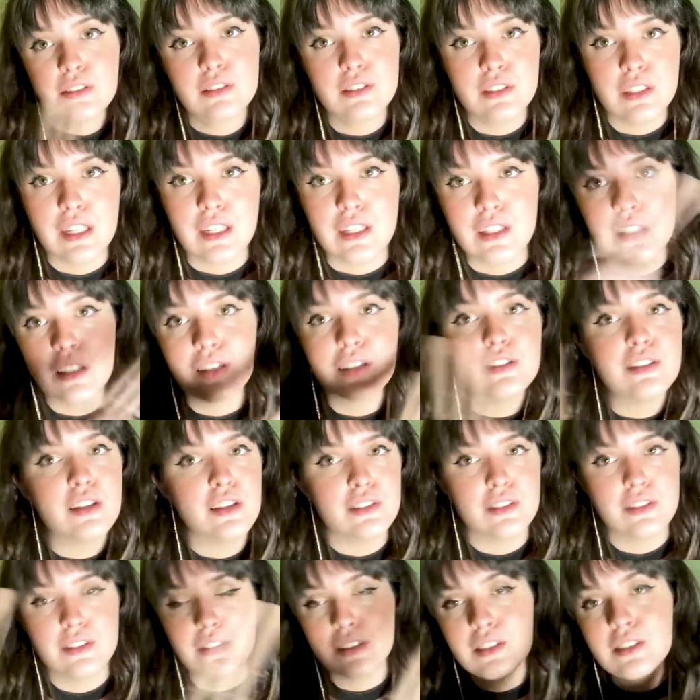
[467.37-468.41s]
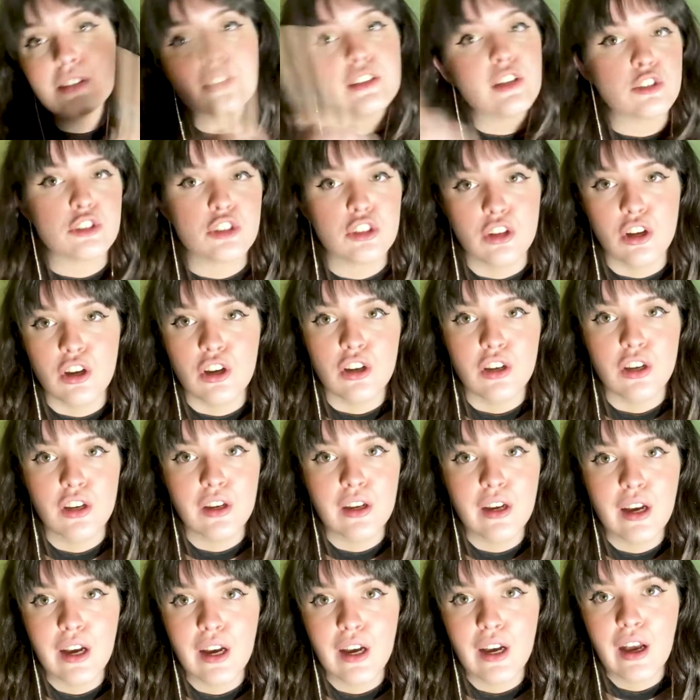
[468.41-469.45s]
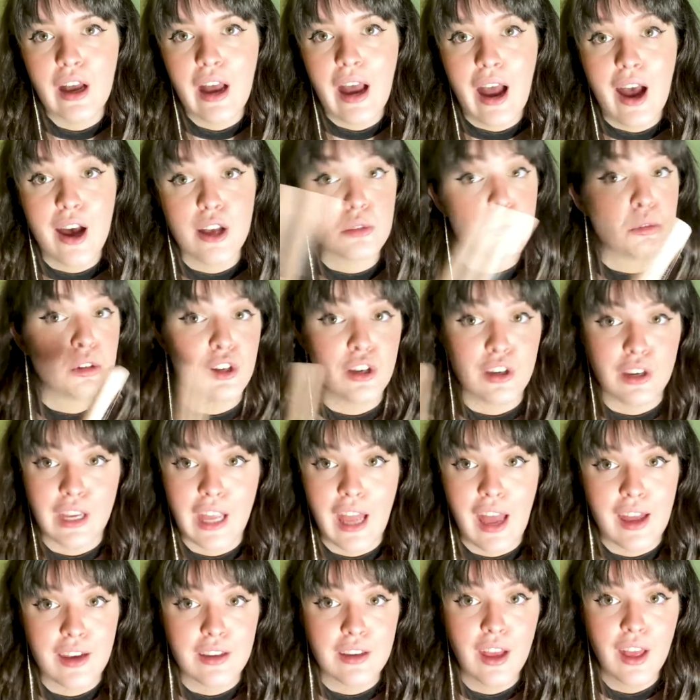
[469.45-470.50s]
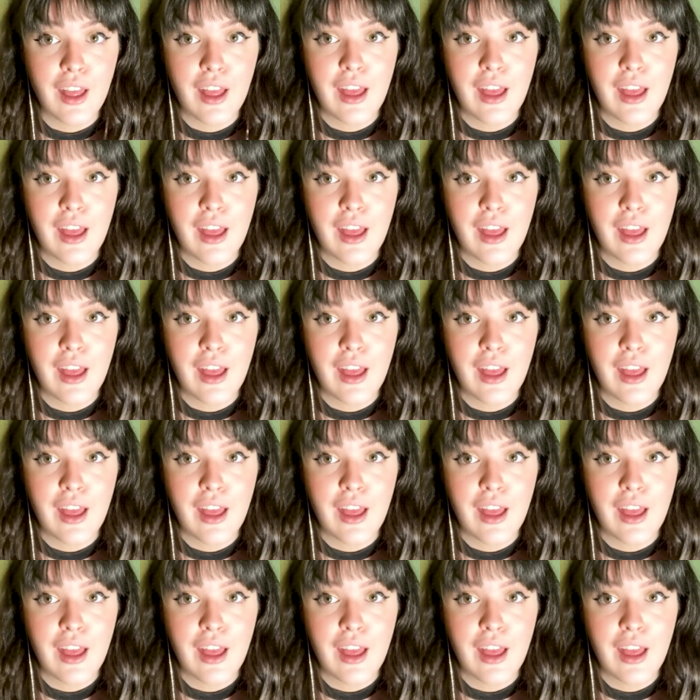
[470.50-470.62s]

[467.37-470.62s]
Like this is as good as we're gonna get.